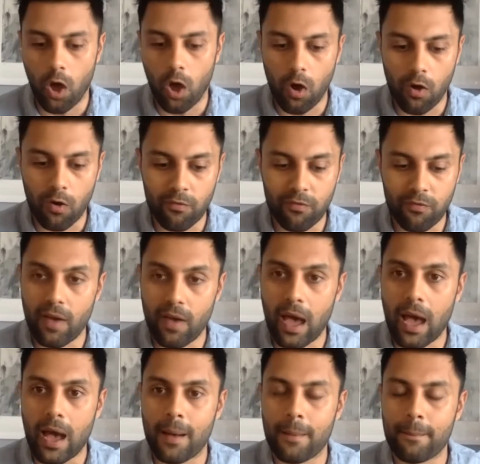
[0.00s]
of
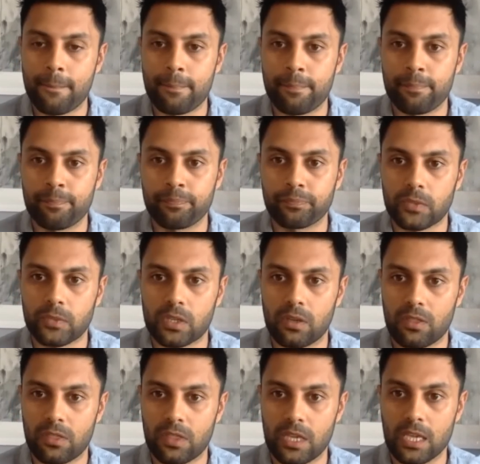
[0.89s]

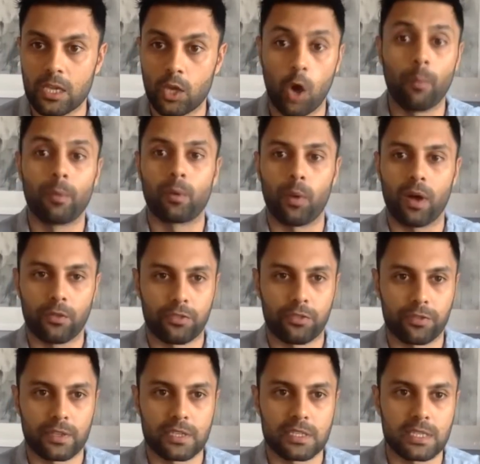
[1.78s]
the Commonwealth,
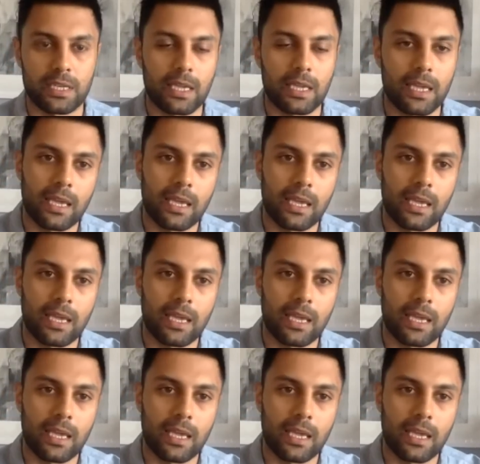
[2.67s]
because